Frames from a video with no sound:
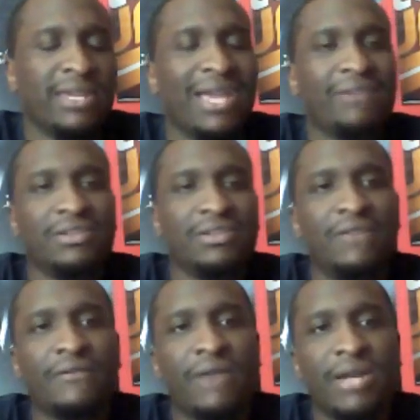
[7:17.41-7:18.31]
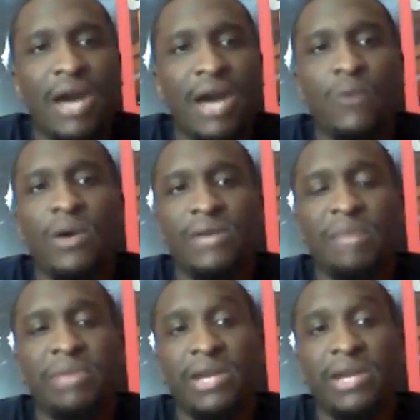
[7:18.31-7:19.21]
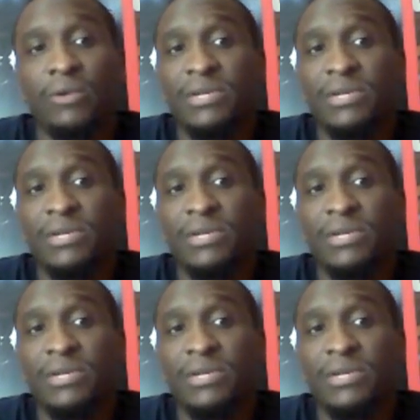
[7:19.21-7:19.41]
the Cavs enough credit how well they playing on